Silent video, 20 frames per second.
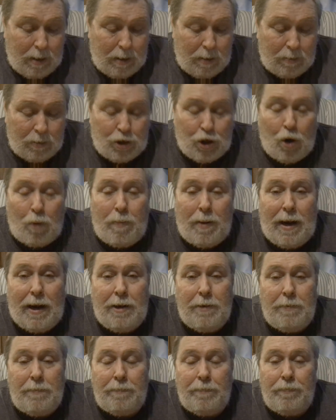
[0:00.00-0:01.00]
Joe
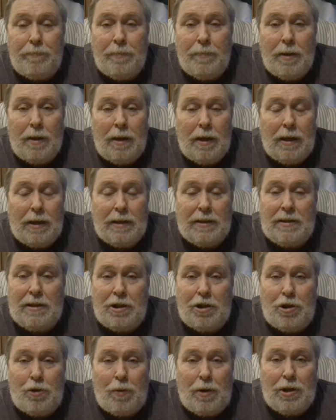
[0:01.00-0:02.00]
Biden, his
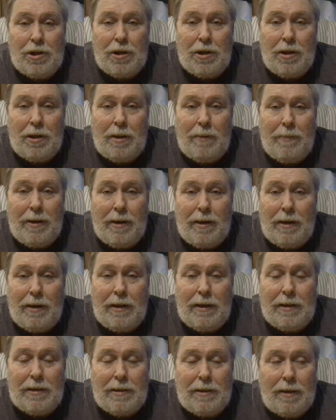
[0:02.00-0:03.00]
situation in the Middle
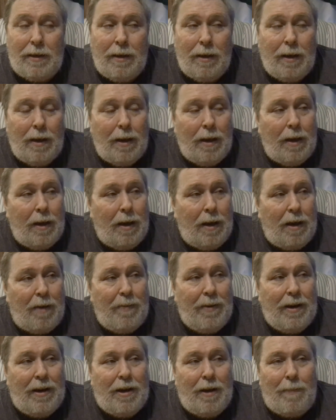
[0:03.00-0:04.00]
East. I
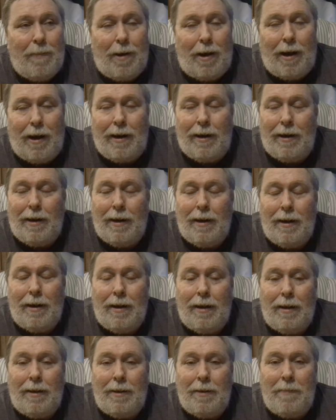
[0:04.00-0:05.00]
mean, come on.
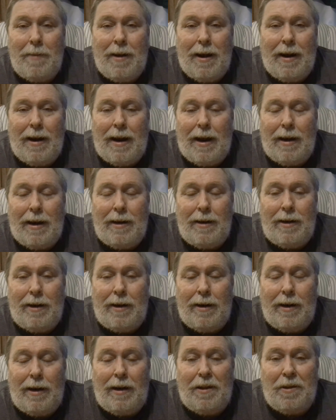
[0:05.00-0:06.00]
The man hadn't done
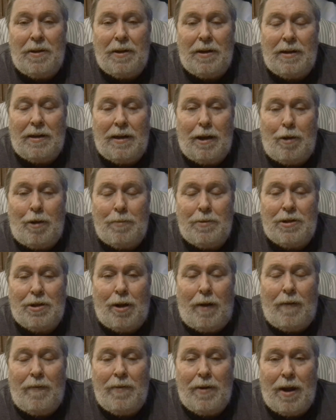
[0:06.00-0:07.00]
anything to help
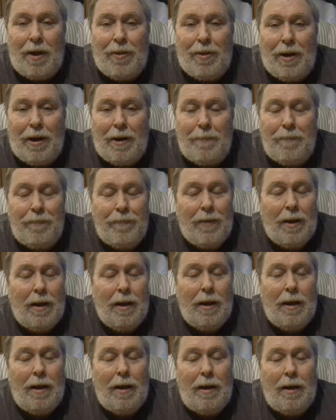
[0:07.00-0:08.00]
solve nothing.
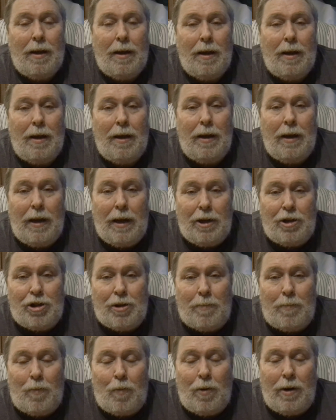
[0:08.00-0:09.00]

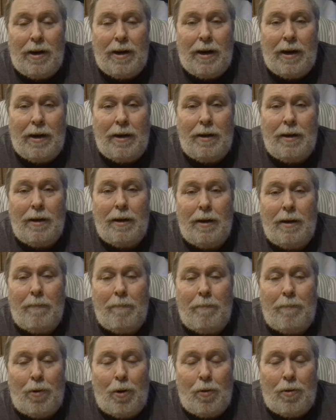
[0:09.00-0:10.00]
Egypt went in,
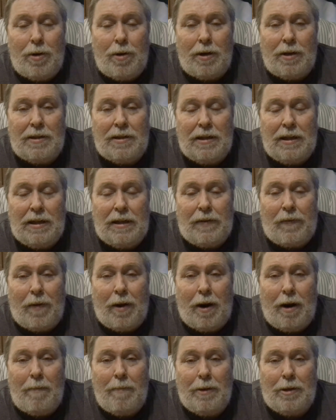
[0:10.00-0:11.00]
brokered a
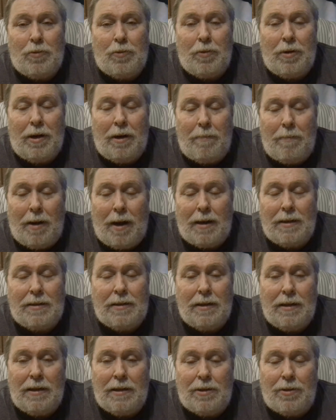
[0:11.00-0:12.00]
ceasefire between Hamas and
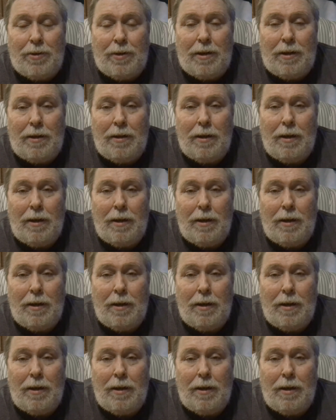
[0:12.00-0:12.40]
Israel,